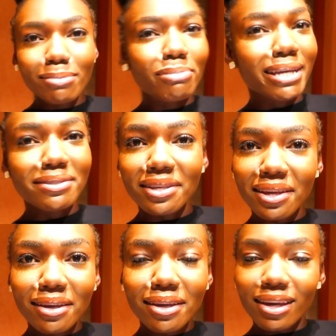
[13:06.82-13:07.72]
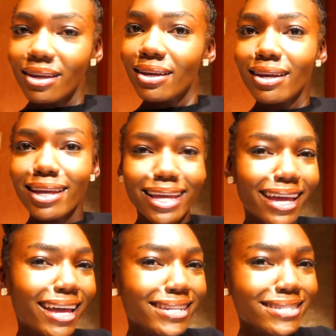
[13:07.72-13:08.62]
basic
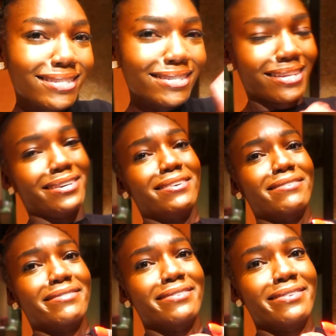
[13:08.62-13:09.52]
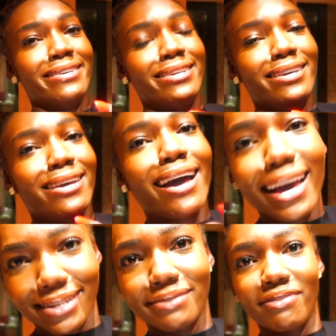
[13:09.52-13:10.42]
and still
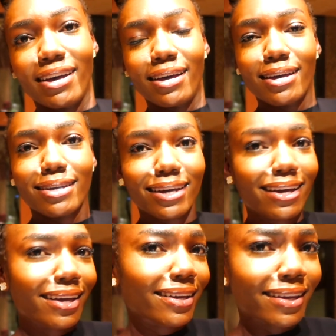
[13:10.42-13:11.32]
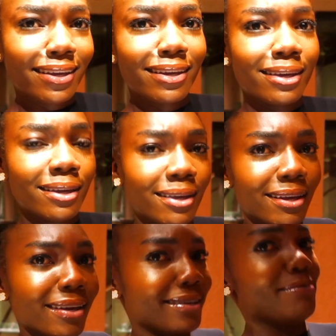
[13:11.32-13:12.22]
hot as fuck?
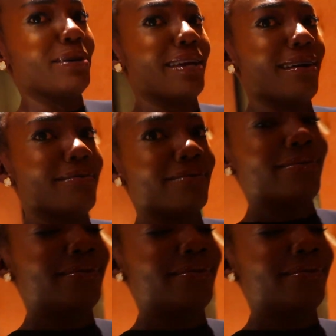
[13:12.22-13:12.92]
Come on now.